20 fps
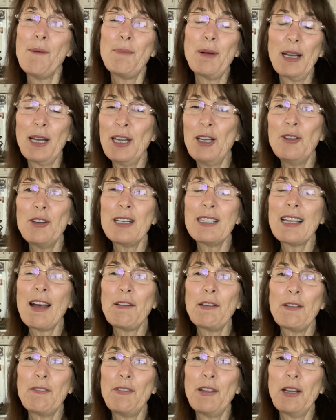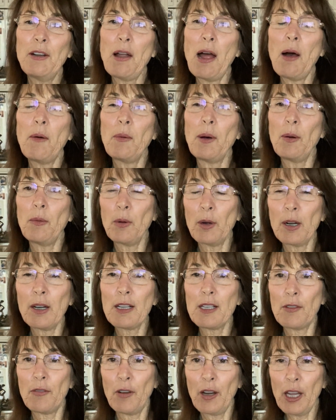but it, you just have to figure out what
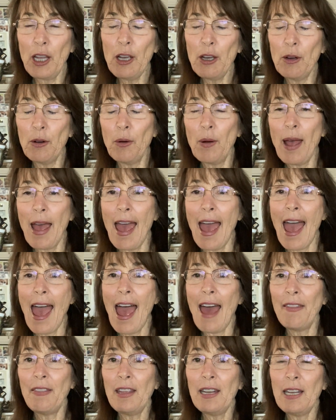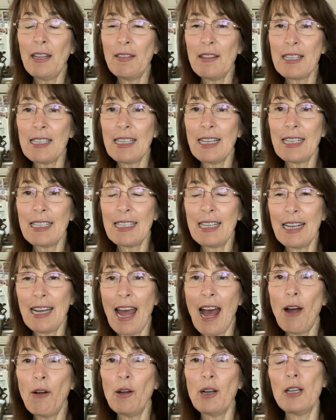works for you and then in the 16
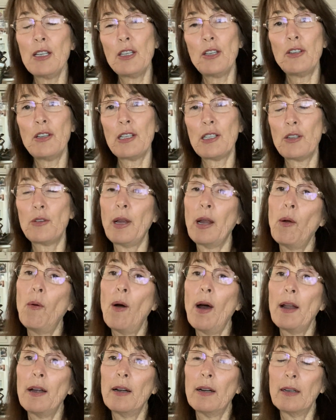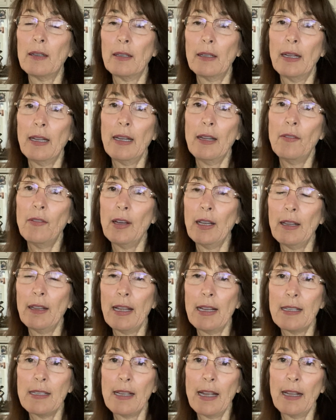hours, you just drink water. Even
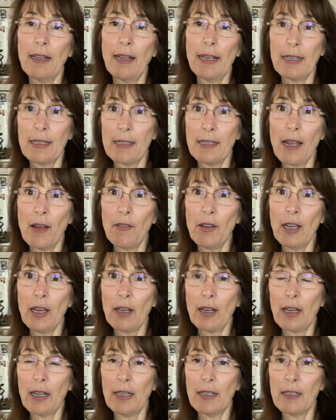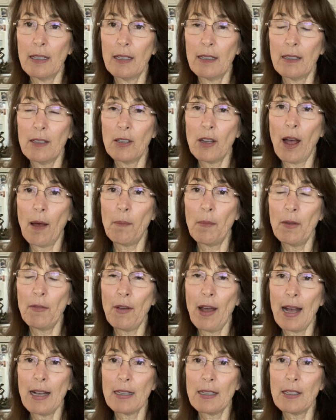they say like stevia can stop the
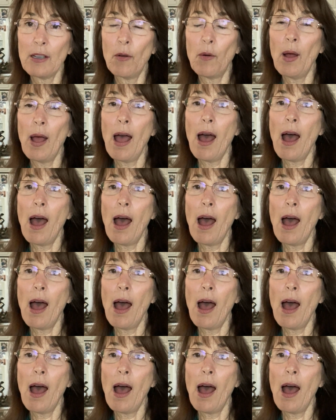fast. So